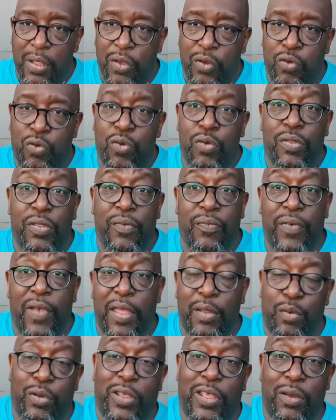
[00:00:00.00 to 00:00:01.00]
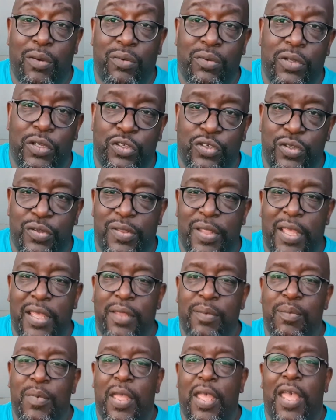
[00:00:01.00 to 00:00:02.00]
crucified or killed, I should
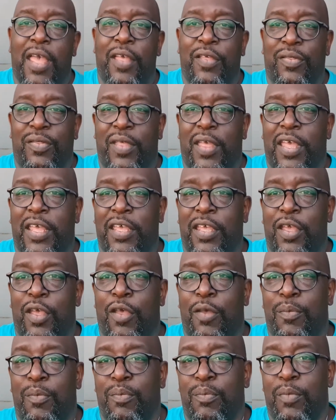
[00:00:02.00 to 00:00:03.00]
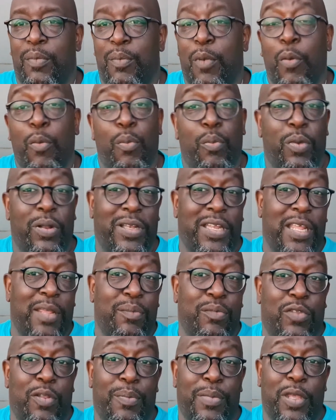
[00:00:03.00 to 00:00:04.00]
say, as a were
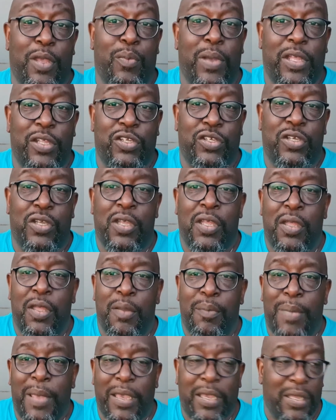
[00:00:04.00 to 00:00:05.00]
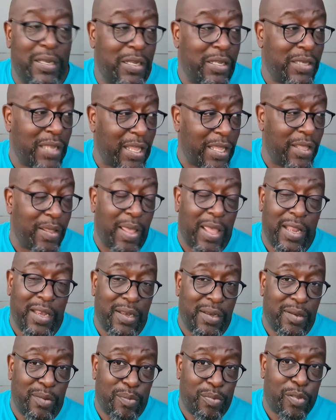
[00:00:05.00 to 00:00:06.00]
deemed to be a witch back in the day.
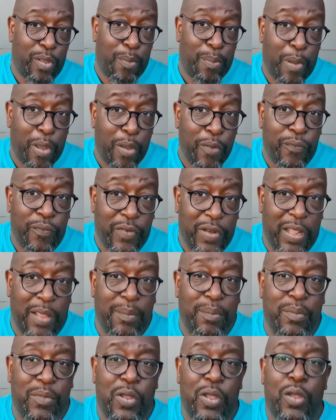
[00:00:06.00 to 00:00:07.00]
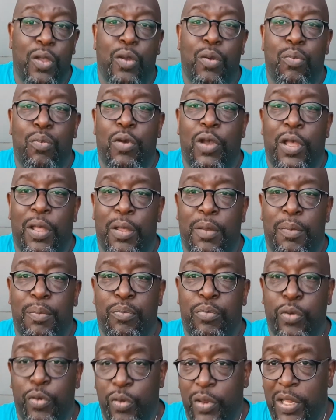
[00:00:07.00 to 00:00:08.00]
And so both of them were
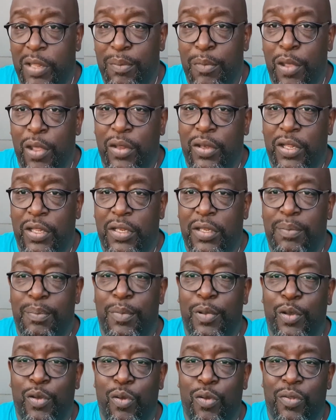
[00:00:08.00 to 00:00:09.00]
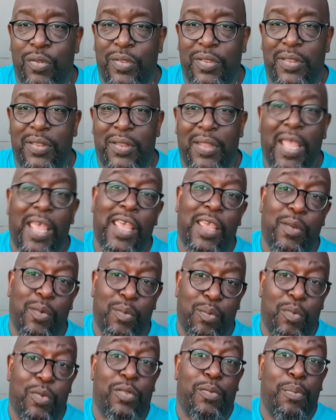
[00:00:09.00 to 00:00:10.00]
brutally murdered because they
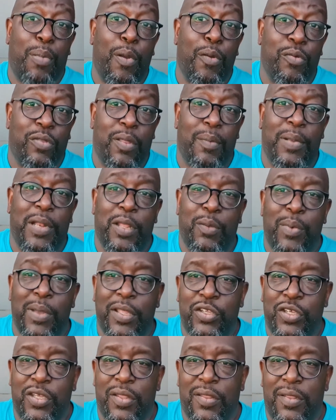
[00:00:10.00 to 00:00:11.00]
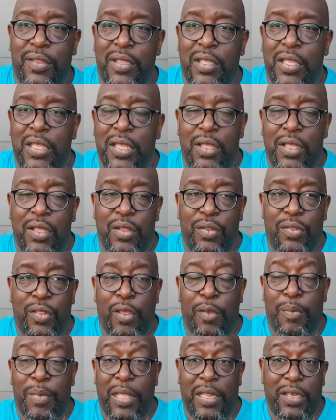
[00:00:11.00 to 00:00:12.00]
were supposedly witches.
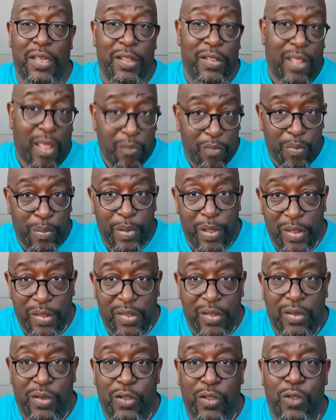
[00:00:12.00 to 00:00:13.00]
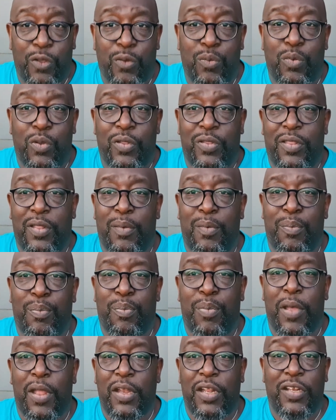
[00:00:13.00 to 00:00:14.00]
So, but this other person who was a
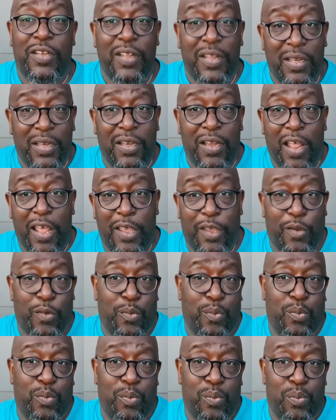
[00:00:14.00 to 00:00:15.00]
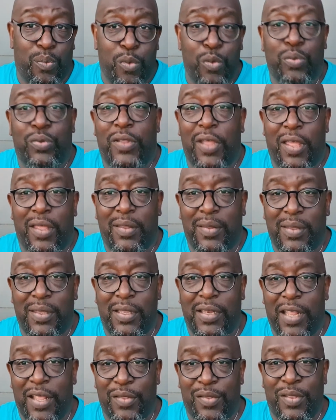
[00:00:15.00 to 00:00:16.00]
partner didn't like water
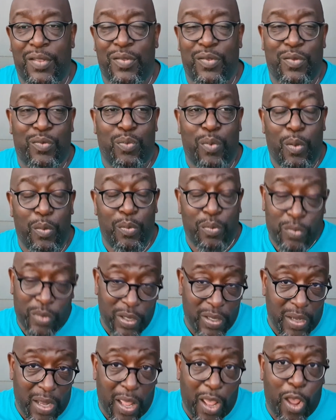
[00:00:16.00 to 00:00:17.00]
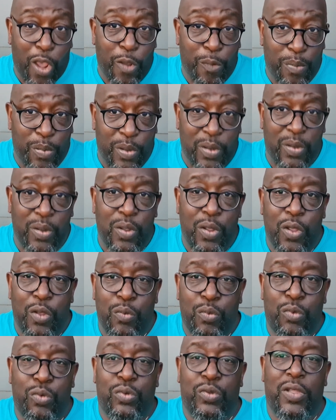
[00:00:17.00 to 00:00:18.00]
in that sense, didn't like open
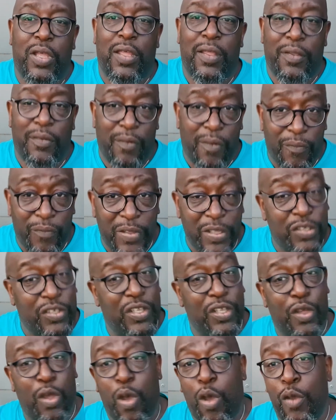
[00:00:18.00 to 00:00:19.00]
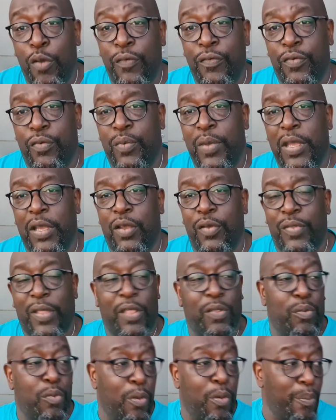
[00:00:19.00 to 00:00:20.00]
water, eventually got over it, because
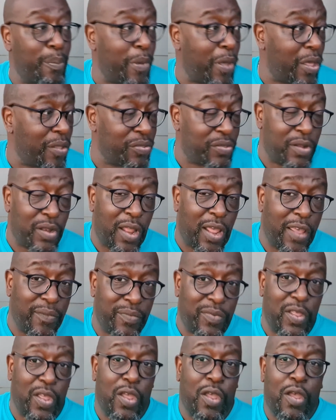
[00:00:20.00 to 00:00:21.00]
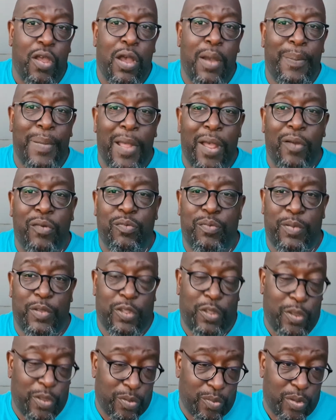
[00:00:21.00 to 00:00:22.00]
that's what past lives are about.
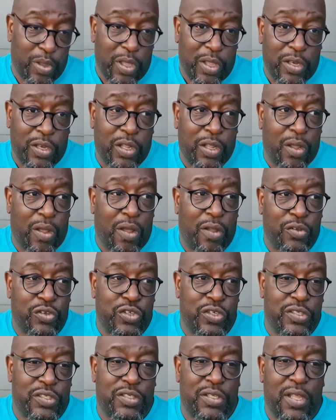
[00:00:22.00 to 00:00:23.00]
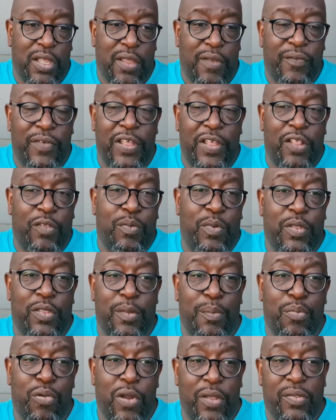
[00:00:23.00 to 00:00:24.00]
They are just things we
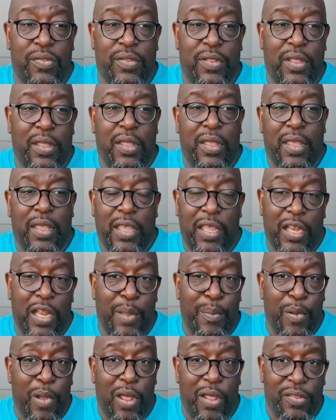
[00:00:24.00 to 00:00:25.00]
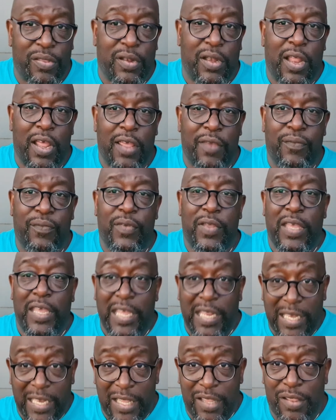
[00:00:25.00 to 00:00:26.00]
suppressed in our past life,
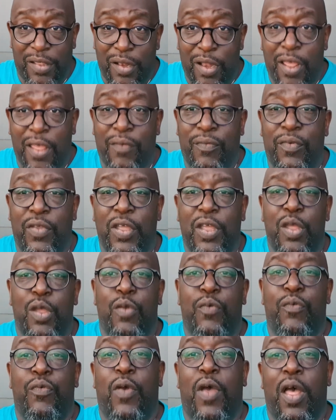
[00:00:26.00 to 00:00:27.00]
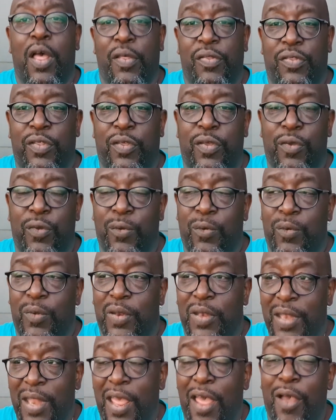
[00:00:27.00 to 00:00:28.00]
in this life, for us to
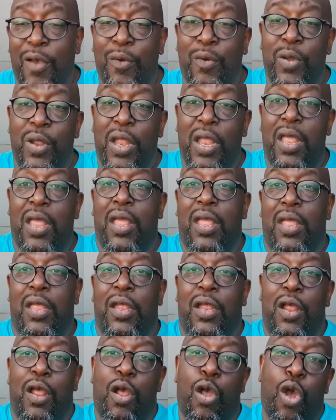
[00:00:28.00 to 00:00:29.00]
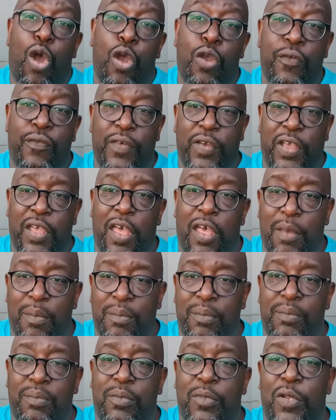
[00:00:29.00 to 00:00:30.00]
now overcome,
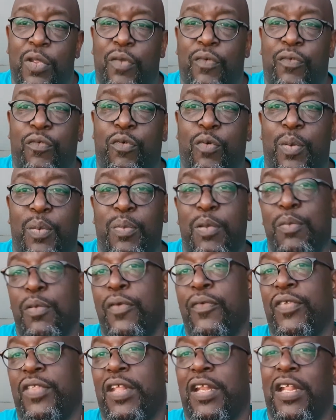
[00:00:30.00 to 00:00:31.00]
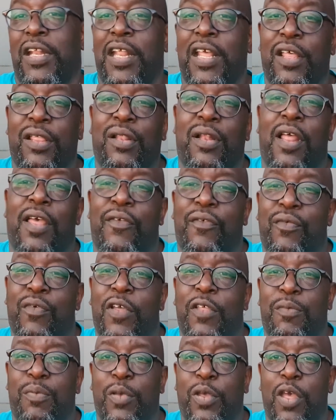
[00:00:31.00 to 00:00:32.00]
for when we move into the next life,
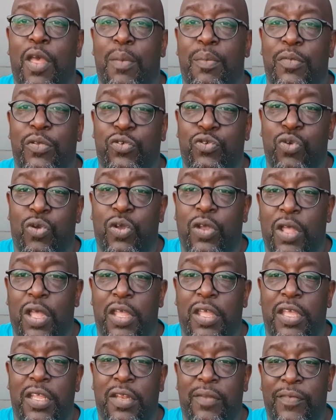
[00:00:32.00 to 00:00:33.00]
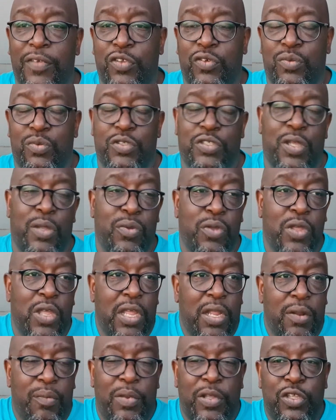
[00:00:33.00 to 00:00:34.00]
for us to become a stronger individual. So
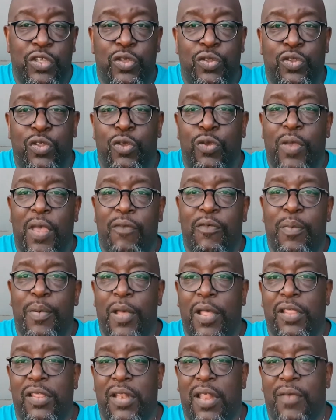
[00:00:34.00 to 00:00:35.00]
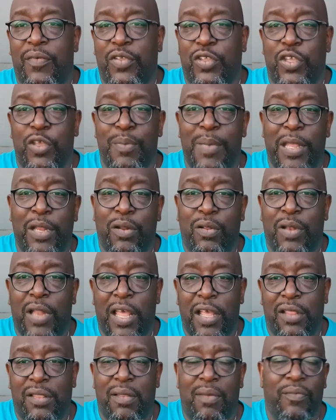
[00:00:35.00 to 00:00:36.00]
when you do have a past life and you may not
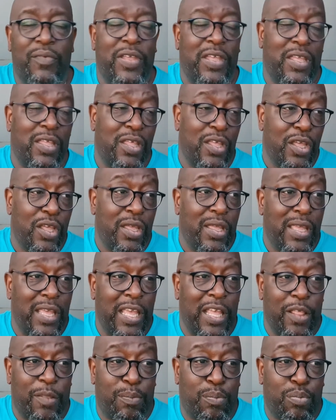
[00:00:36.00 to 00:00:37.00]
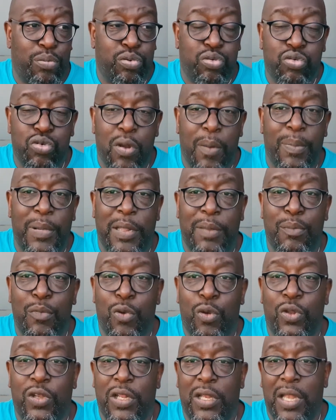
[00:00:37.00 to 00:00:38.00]
like something, it's probably
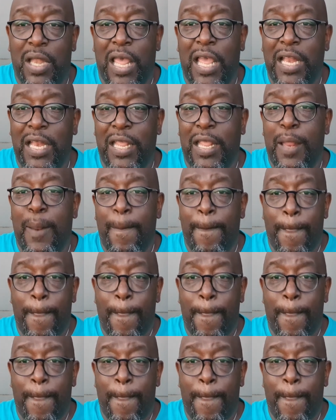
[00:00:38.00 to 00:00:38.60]
more than likely